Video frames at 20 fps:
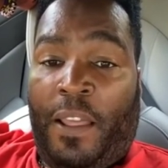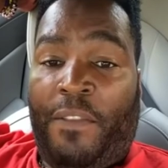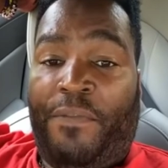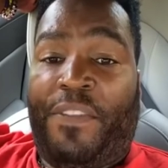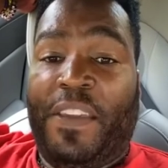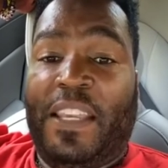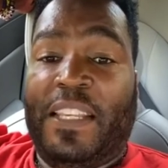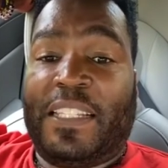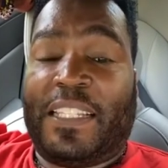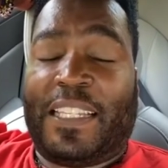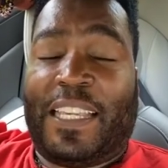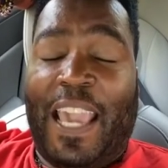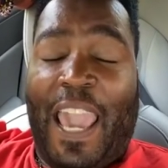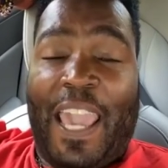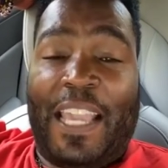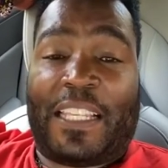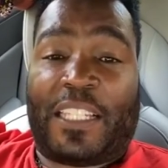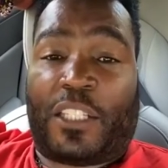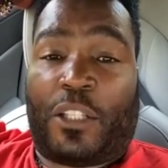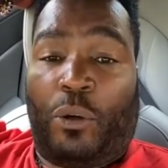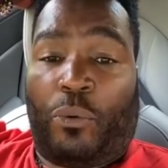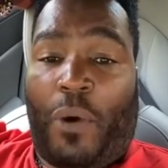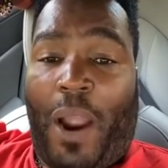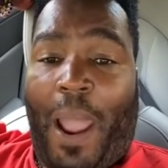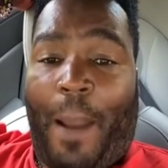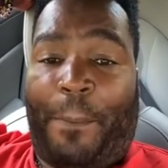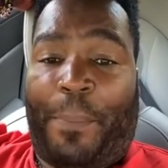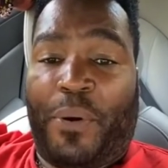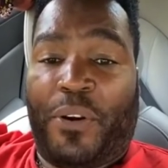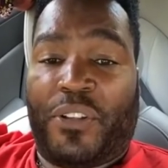These gangster
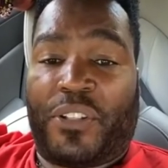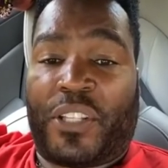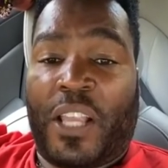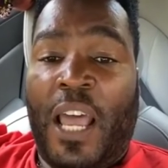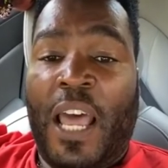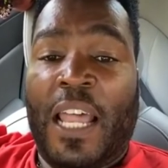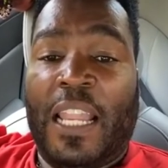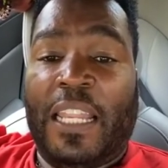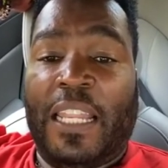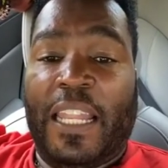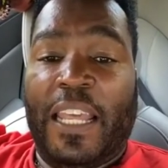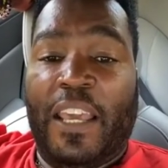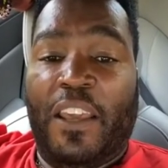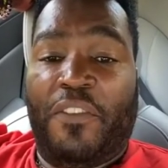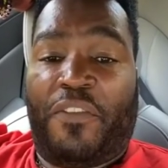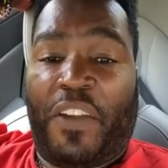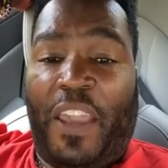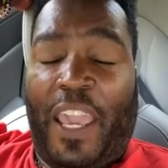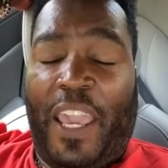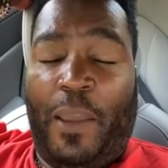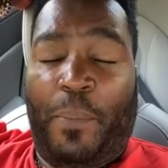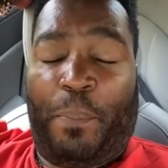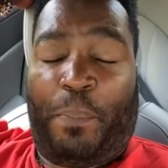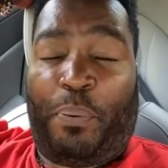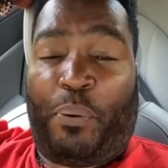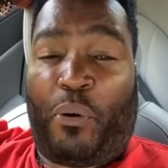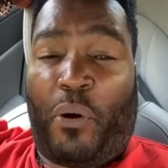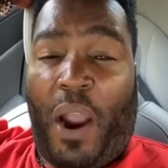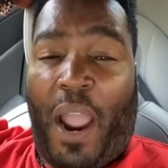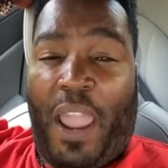rappers live in
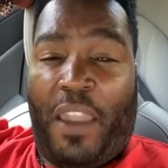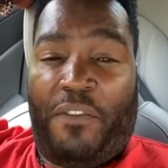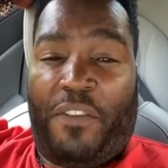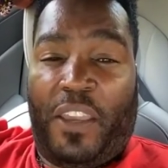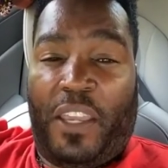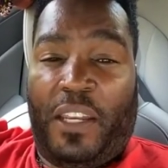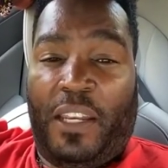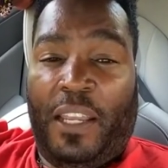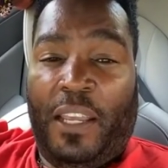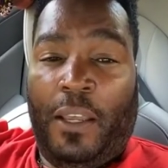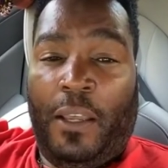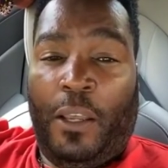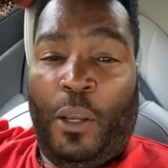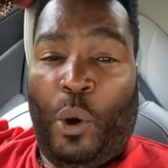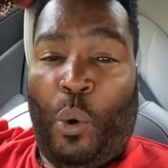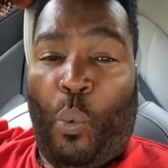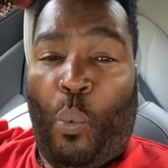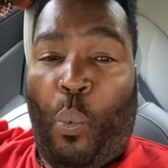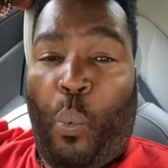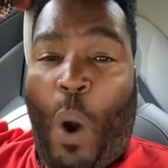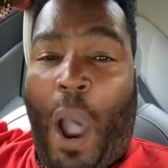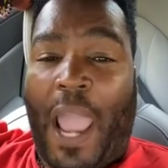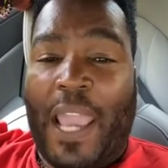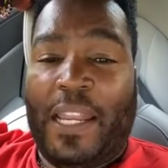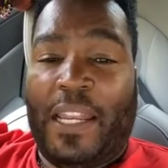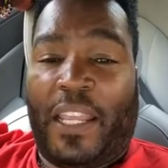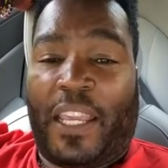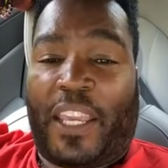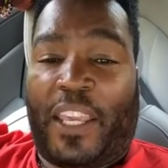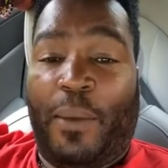private
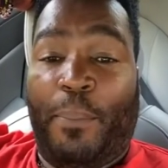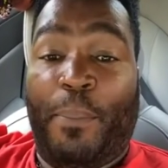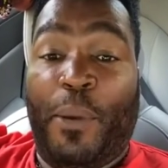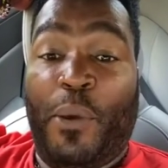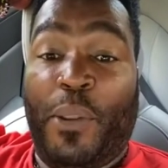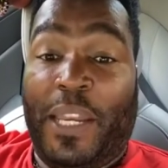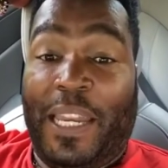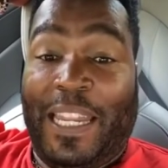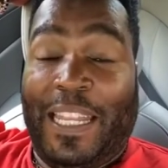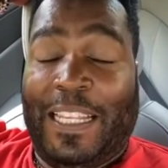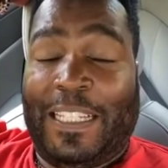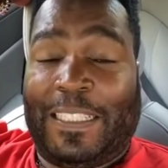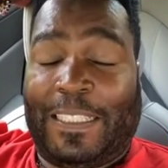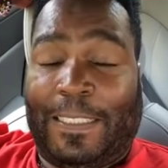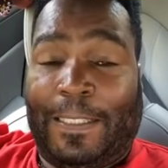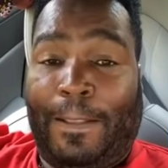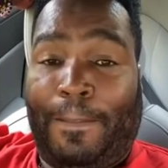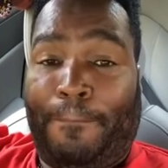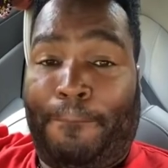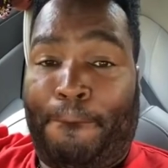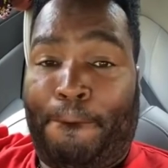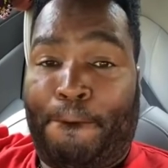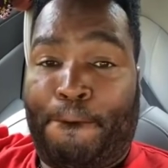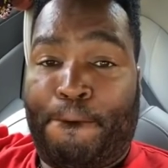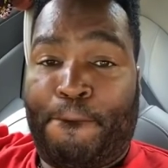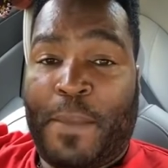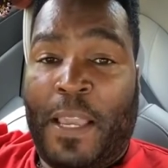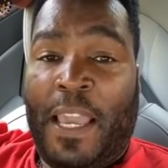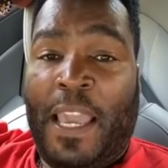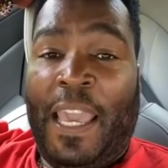white communities,
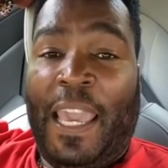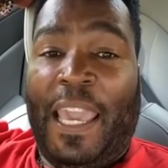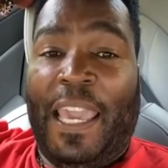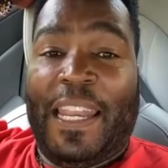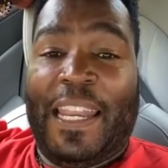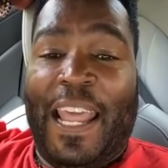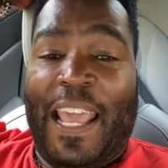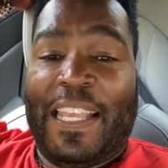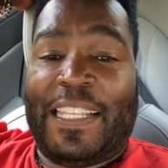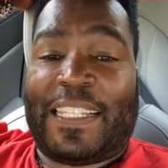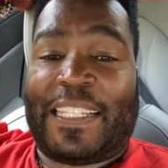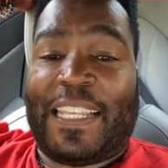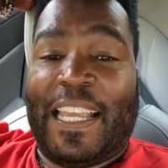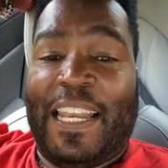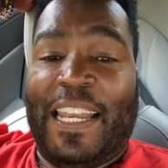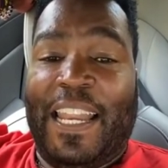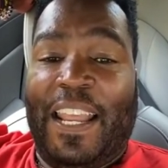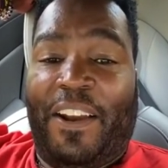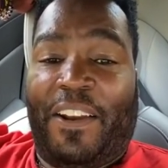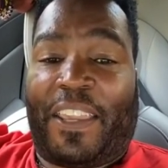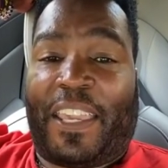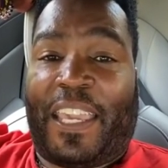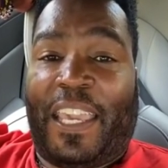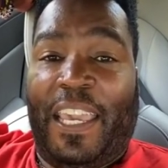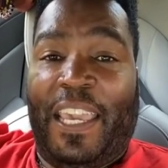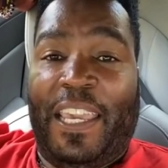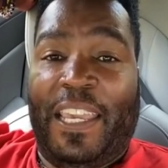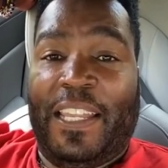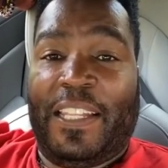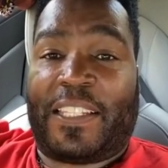and they send their
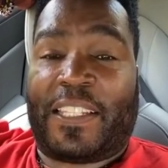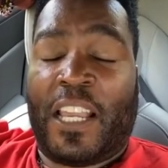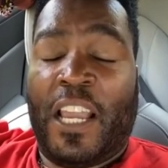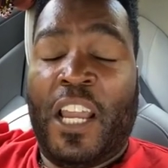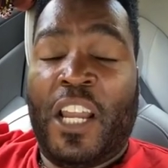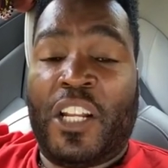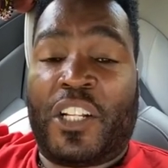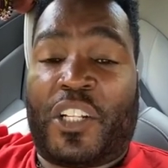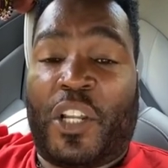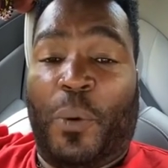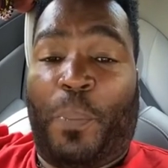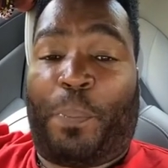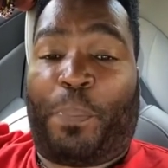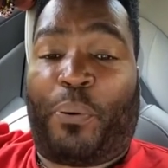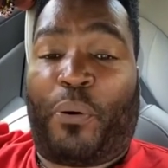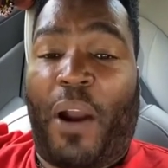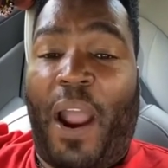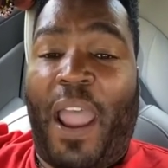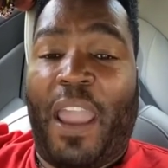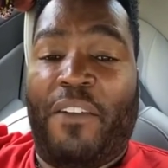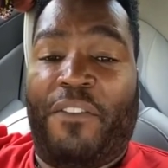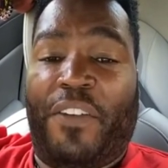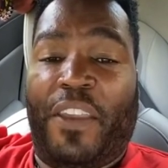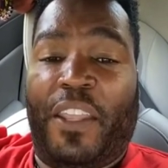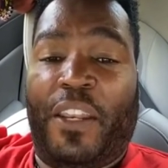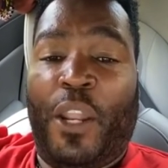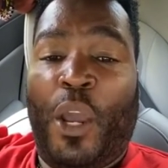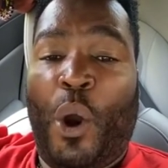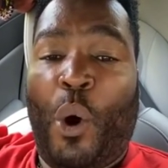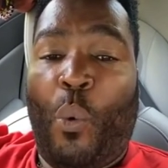kids to
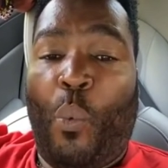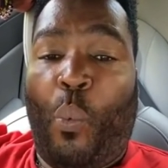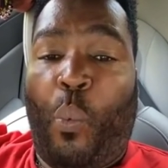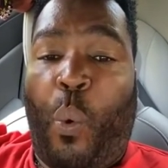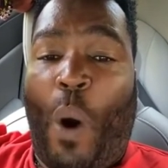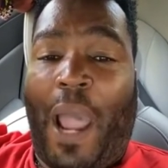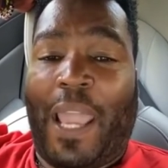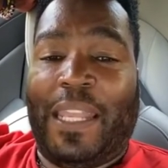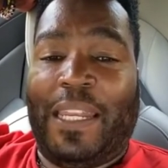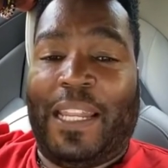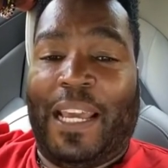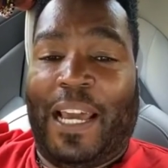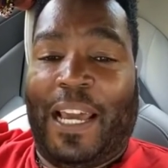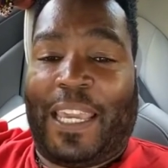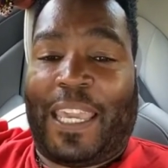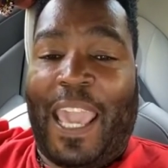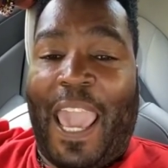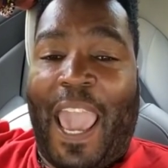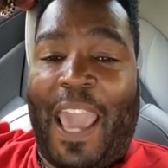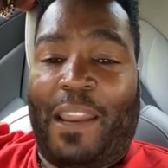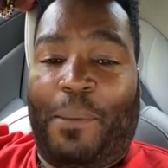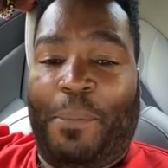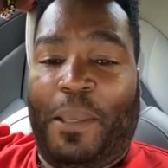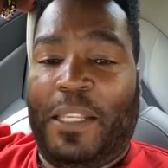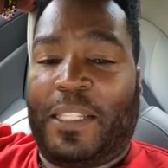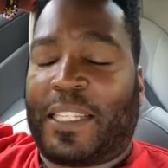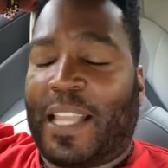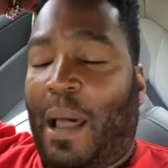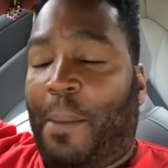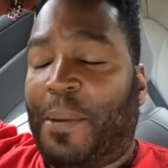private white
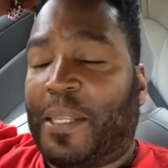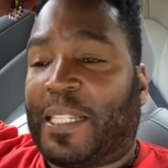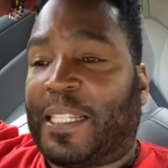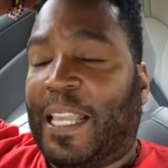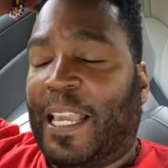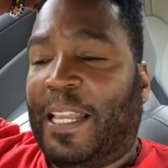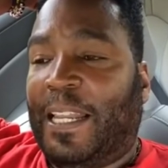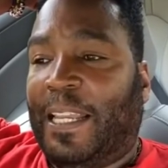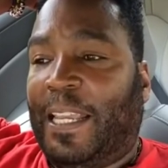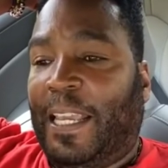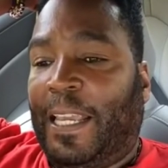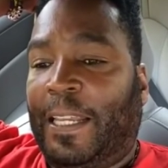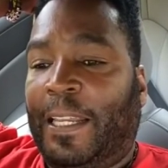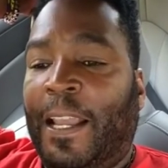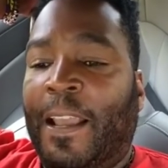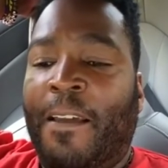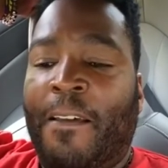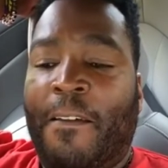academies. I'm going to say it again.